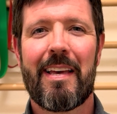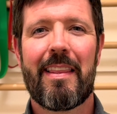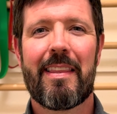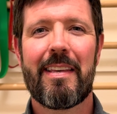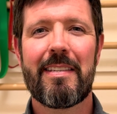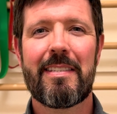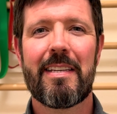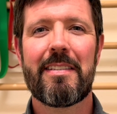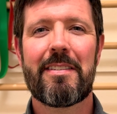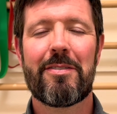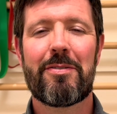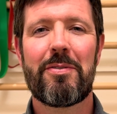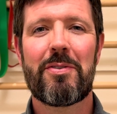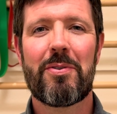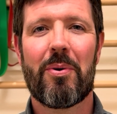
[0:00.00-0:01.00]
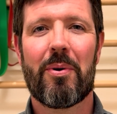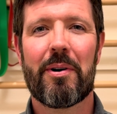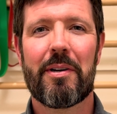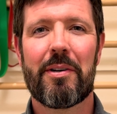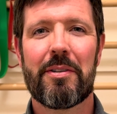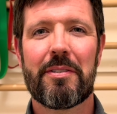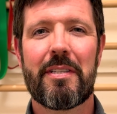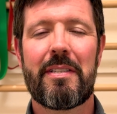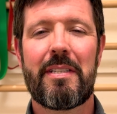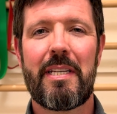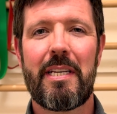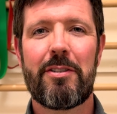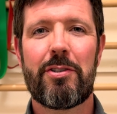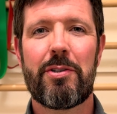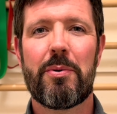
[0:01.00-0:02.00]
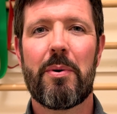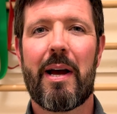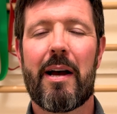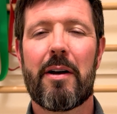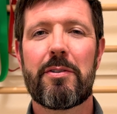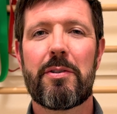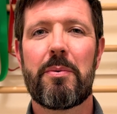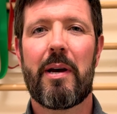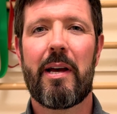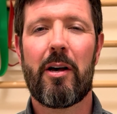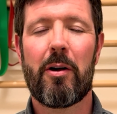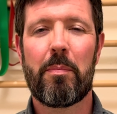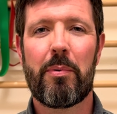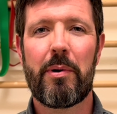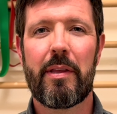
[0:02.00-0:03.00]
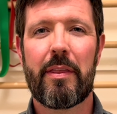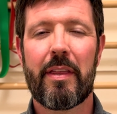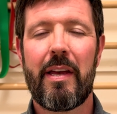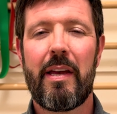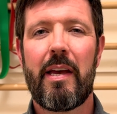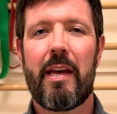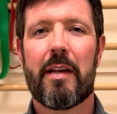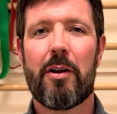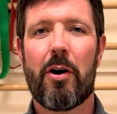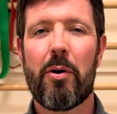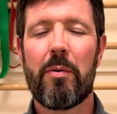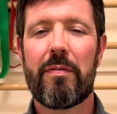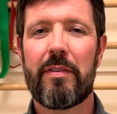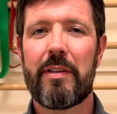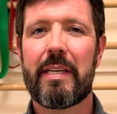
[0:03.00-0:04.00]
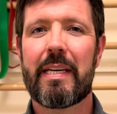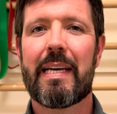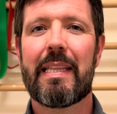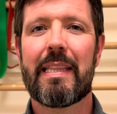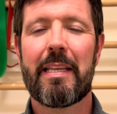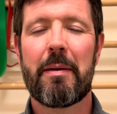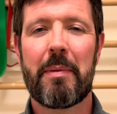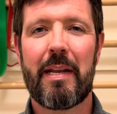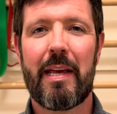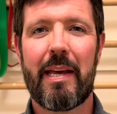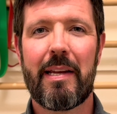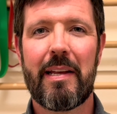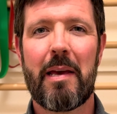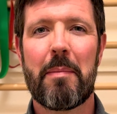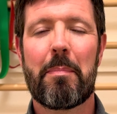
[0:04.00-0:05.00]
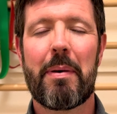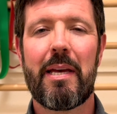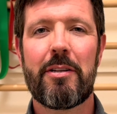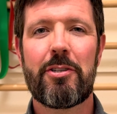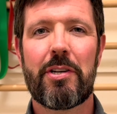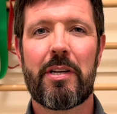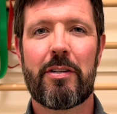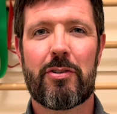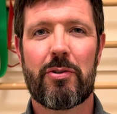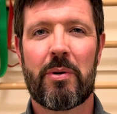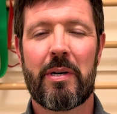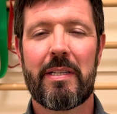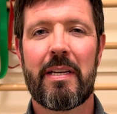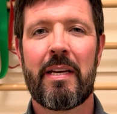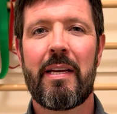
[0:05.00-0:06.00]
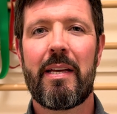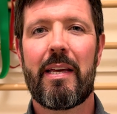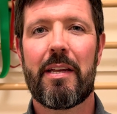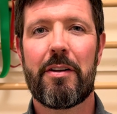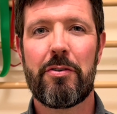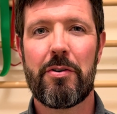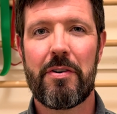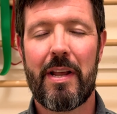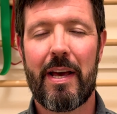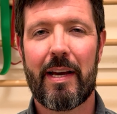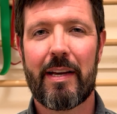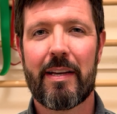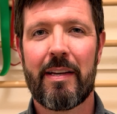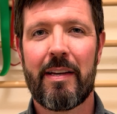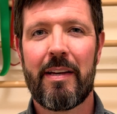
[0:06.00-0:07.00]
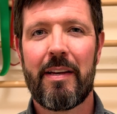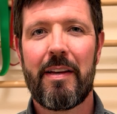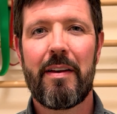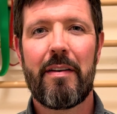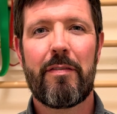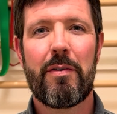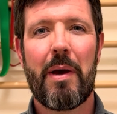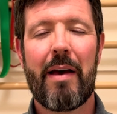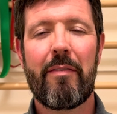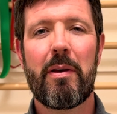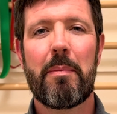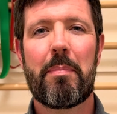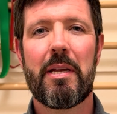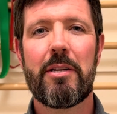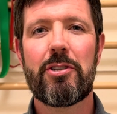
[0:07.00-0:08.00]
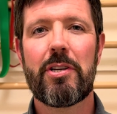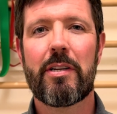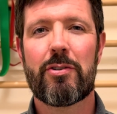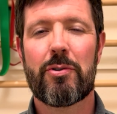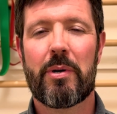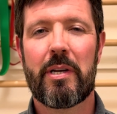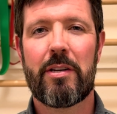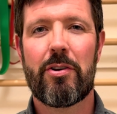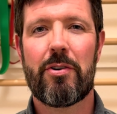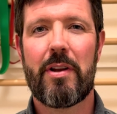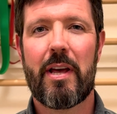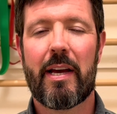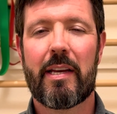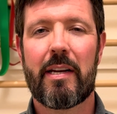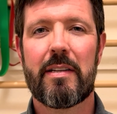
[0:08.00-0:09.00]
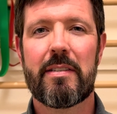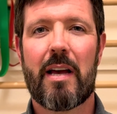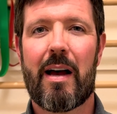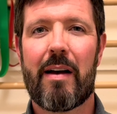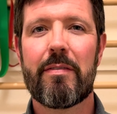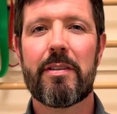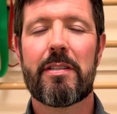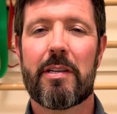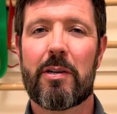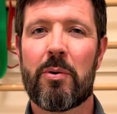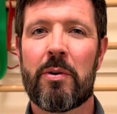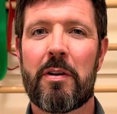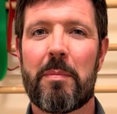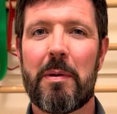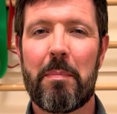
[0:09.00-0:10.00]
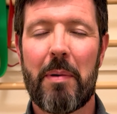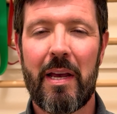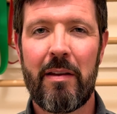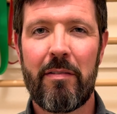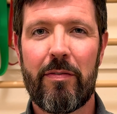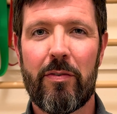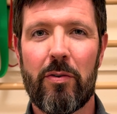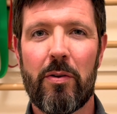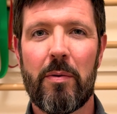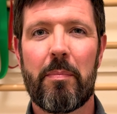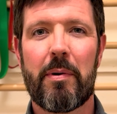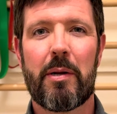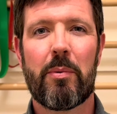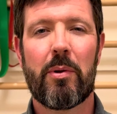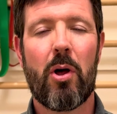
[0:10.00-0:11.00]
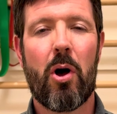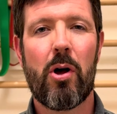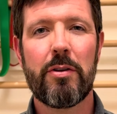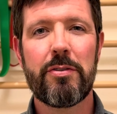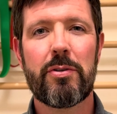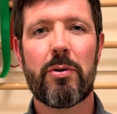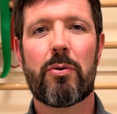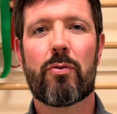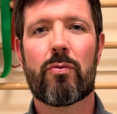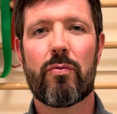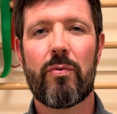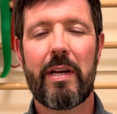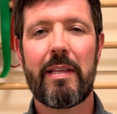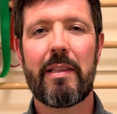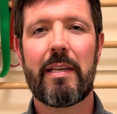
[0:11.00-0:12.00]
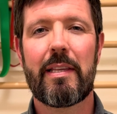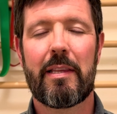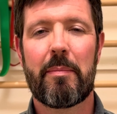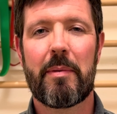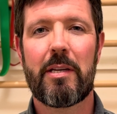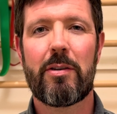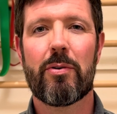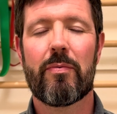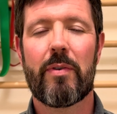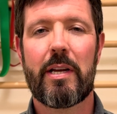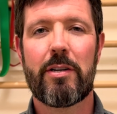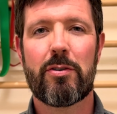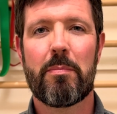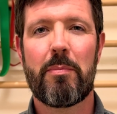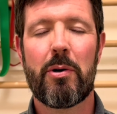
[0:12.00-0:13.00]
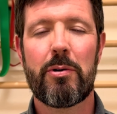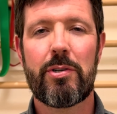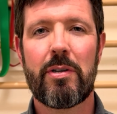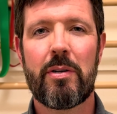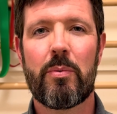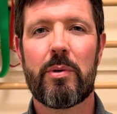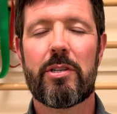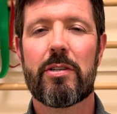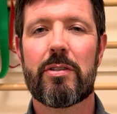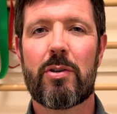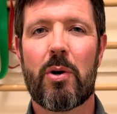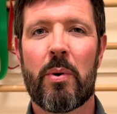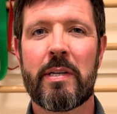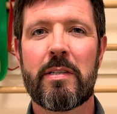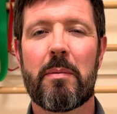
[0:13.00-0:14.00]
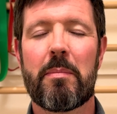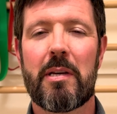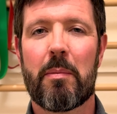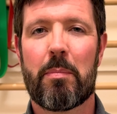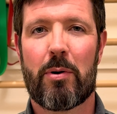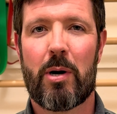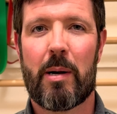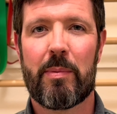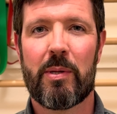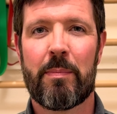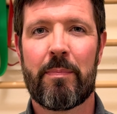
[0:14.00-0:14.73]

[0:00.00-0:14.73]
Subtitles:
This is a tutorial to teach you how to help with and hopefully eliminate a pinching joint in your neck. If you have a pinching joint in your neck, it is obviously going to be painful, but it will also greatly limit your range of motion, which is going to be a problem.